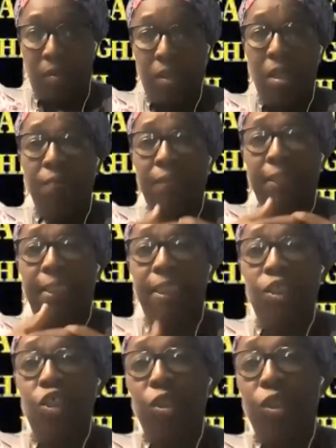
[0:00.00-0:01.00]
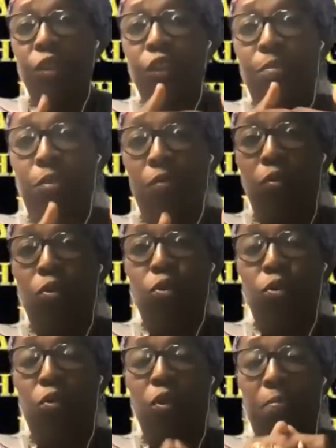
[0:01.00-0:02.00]
of indigenous
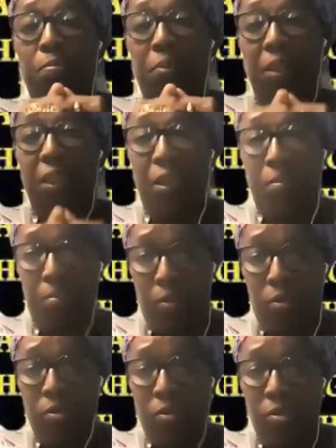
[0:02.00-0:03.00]
Maroons people,